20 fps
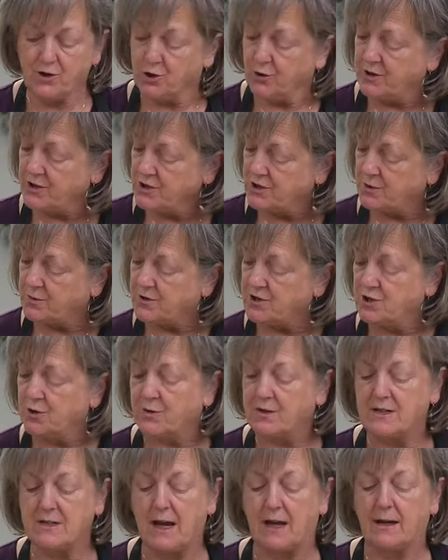what you can do is
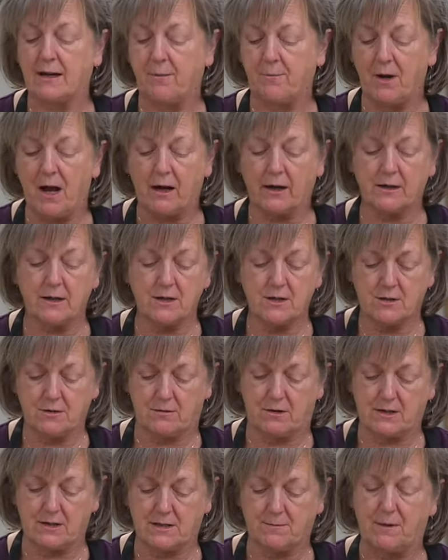you can take, and I'm not going to
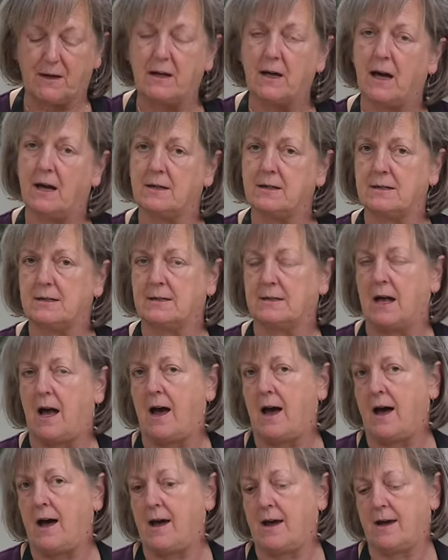do this because
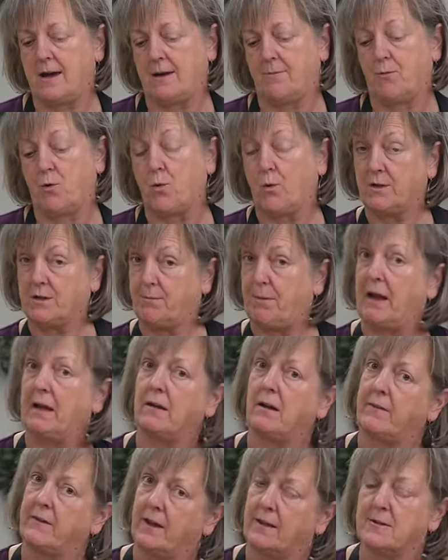I am going to
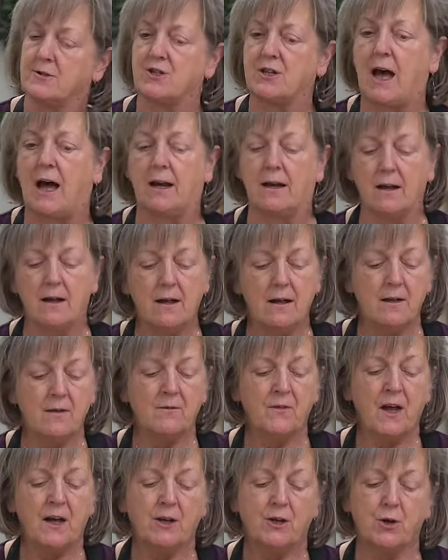paint on the other side.
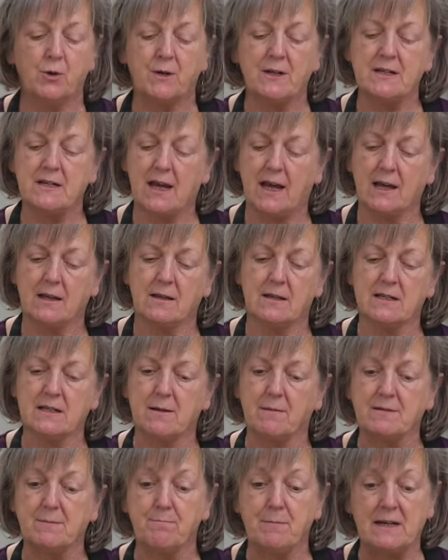You can take
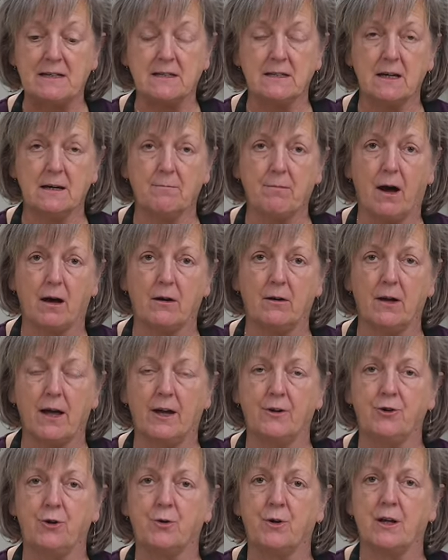this misting bottle
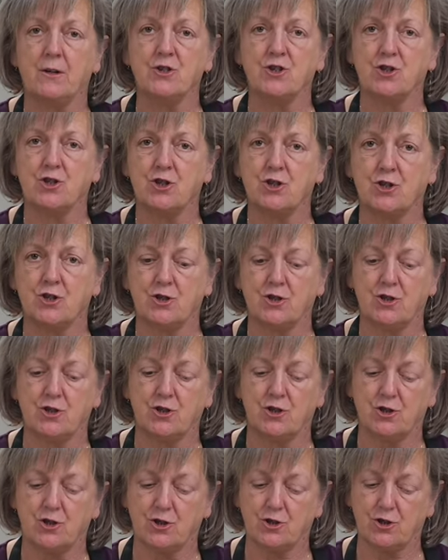and you can
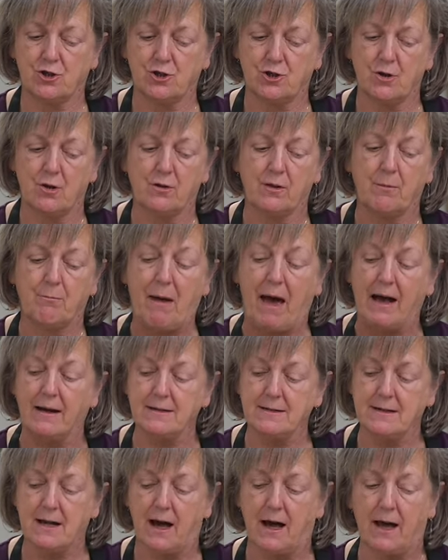the
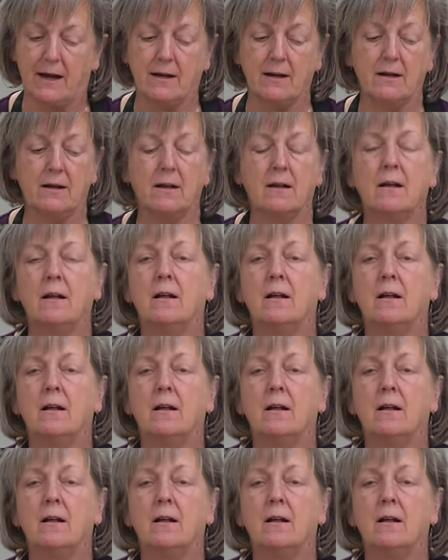back side,